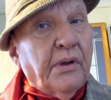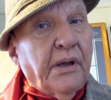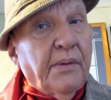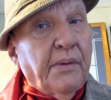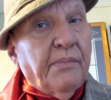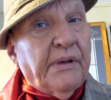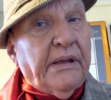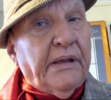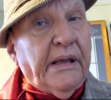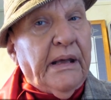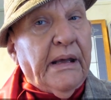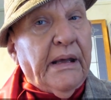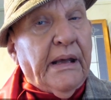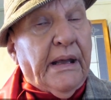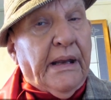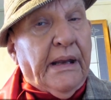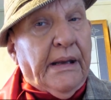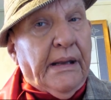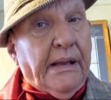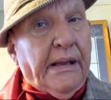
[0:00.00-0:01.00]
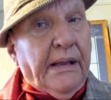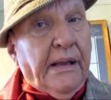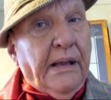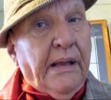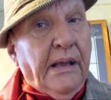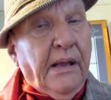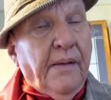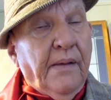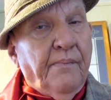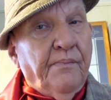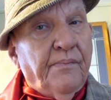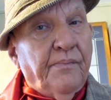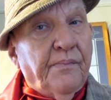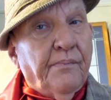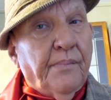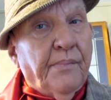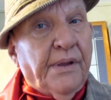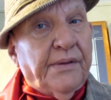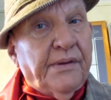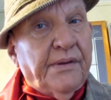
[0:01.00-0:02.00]
him again,
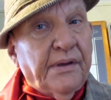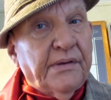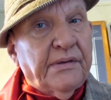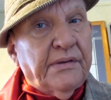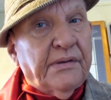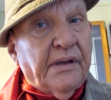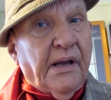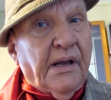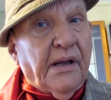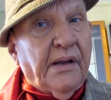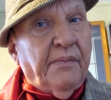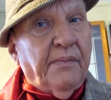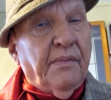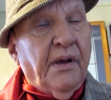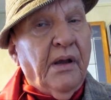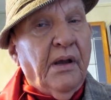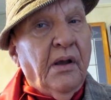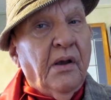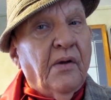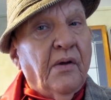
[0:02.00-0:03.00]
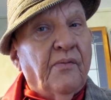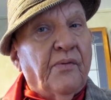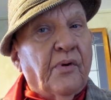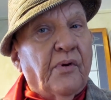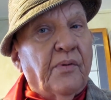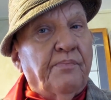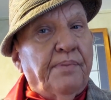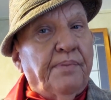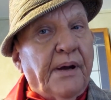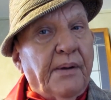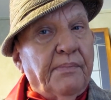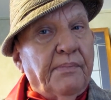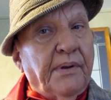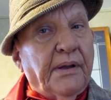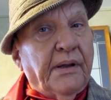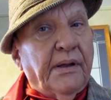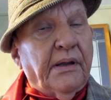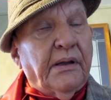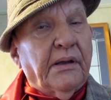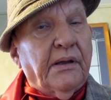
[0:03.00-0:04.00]
but this time for
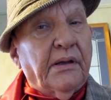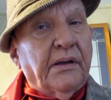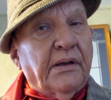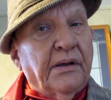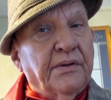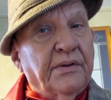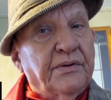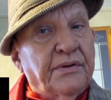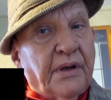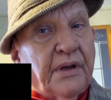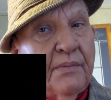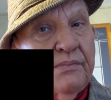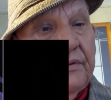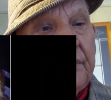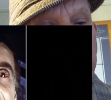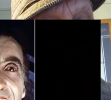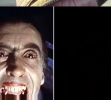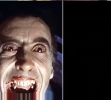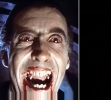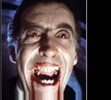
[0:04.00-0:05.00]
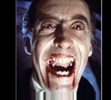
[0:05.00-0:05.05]
public consumption.